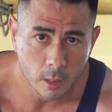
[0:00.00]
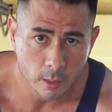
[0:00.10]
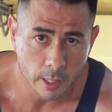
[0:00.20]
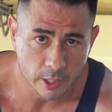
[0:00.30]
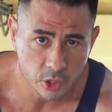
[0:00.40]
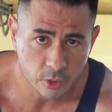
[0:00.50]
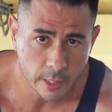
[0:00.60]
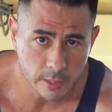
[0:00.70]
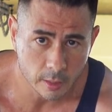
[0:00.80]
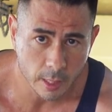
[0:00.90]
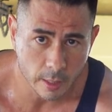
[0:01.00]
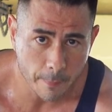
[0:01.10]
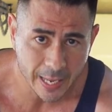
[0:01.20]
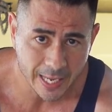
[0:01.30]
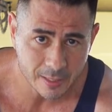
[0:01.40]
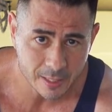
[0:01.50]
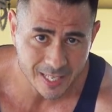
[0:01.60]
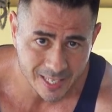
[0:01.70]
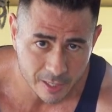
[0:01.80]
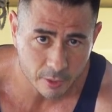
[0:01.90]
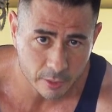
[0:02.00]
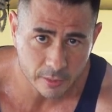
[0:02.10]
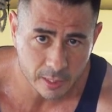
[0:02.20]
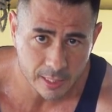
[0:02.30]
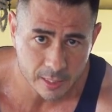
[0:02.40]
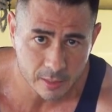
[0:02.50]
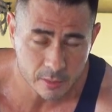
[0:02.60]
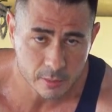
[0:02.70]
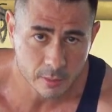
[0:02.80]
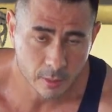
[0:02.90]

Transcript: a lot of stress, a lot of pain here in the knees